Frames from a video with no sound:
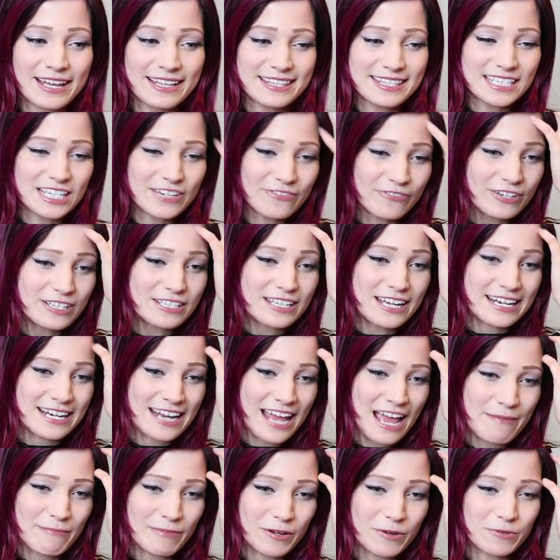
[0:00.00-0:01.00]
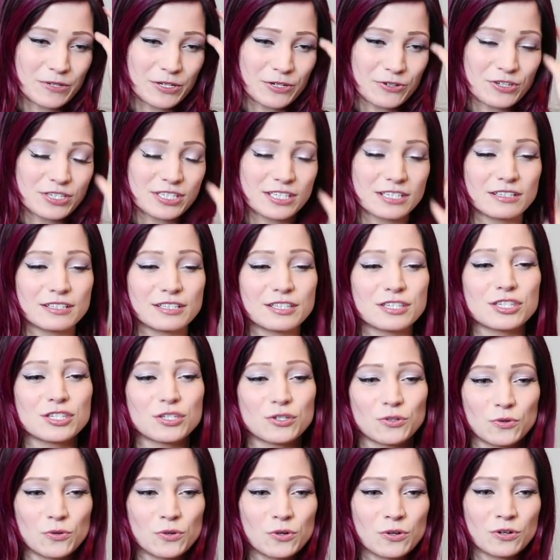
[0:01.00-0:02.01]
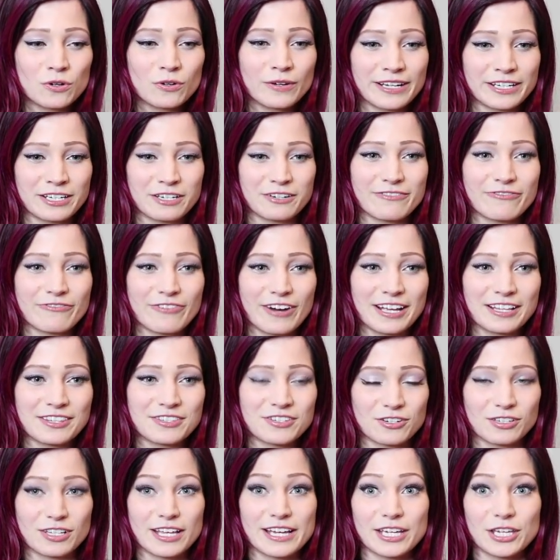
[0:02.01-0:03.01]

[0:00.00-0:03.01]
it's a different dynamic when you're still in school and your friends are